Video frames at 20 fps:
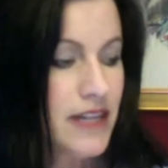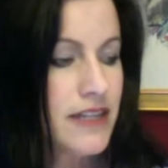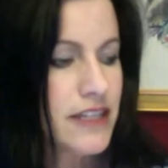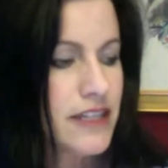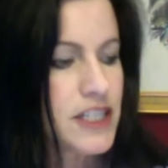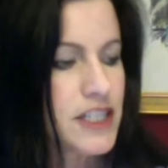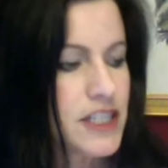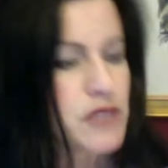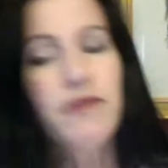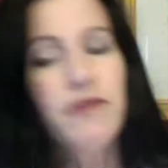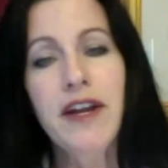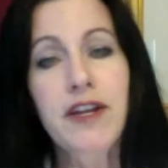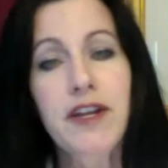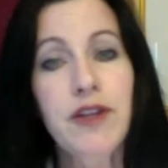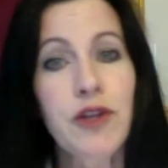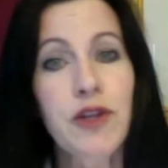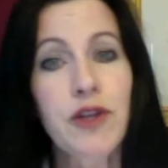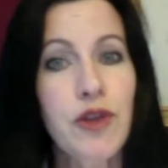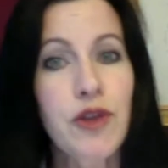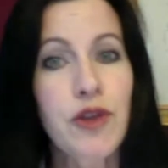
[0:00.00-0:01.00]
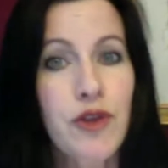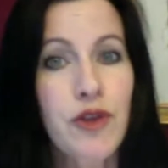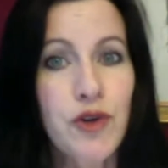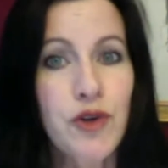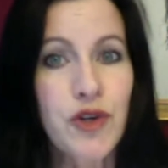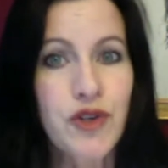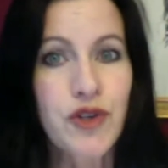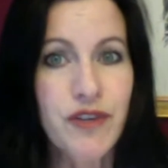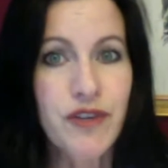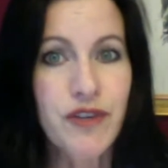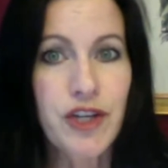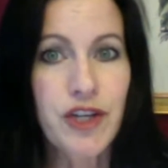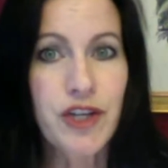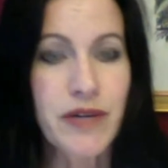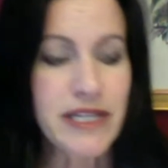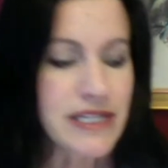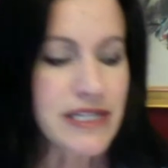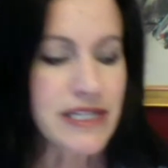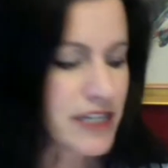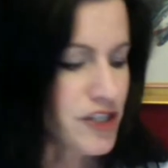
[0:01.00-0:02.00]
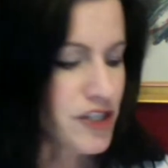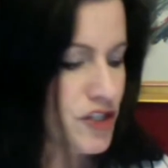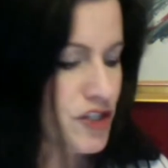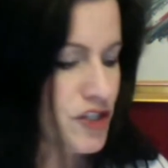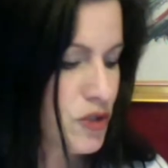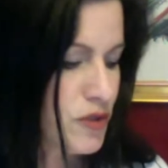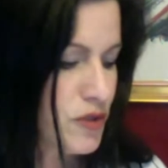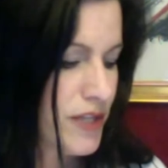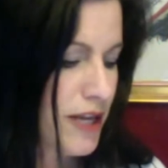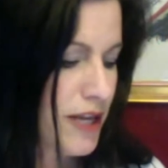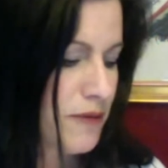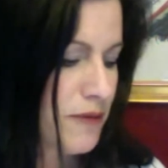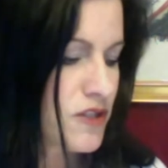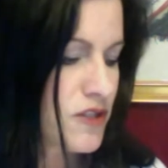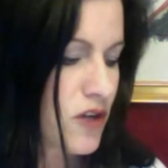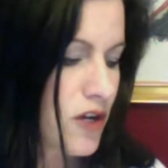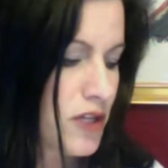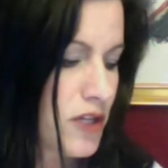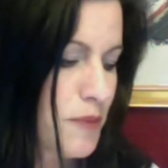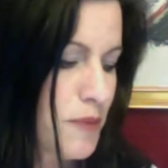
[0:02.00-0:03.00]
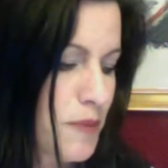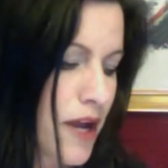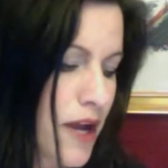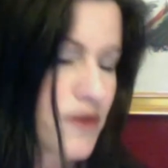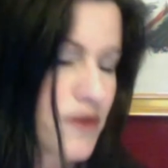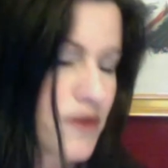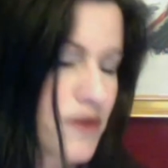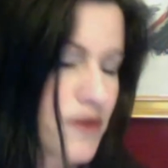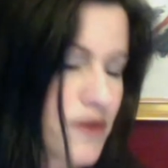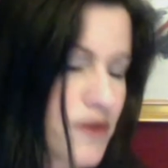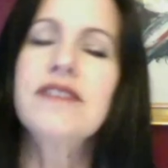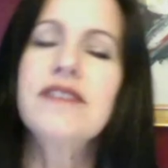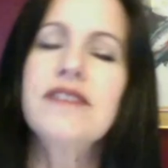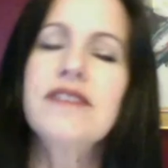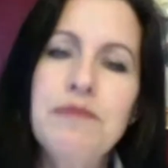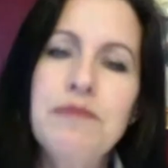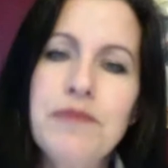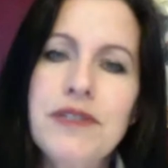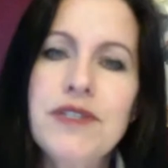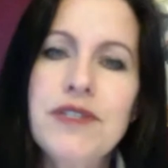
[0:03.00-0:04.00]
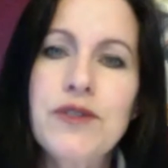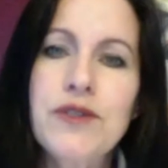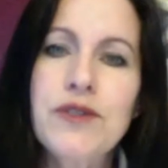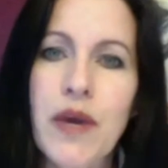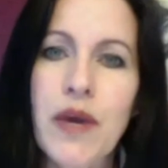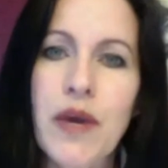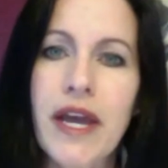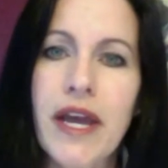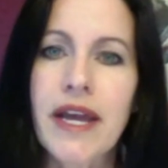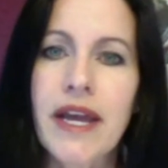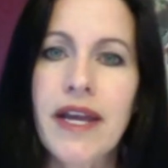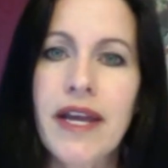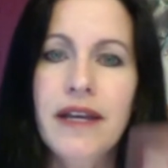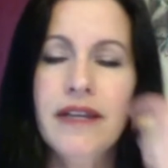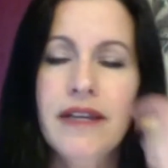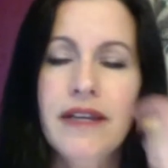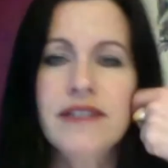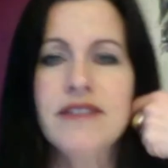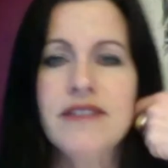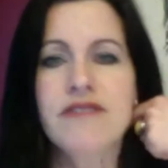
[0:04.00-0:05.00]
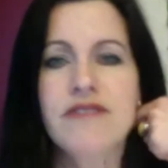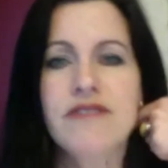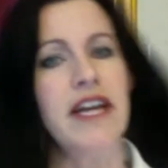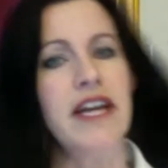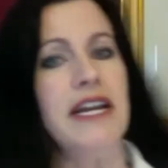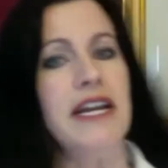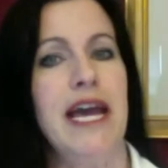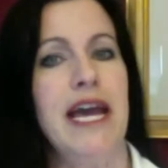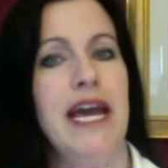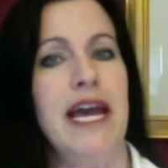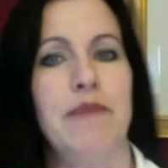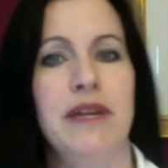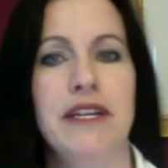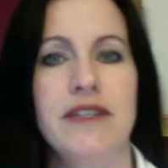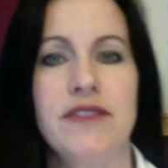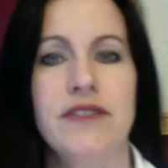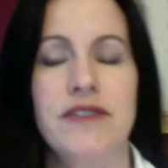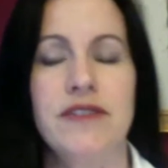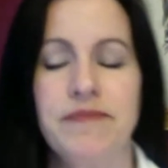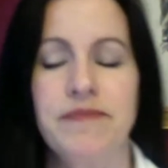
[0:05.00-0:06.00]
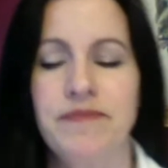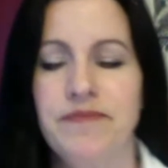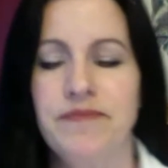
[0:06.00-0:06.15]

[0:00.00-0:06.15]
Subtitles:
Let's move on to the 3rd video I sent you, and that was all about the simplest way to find happiness.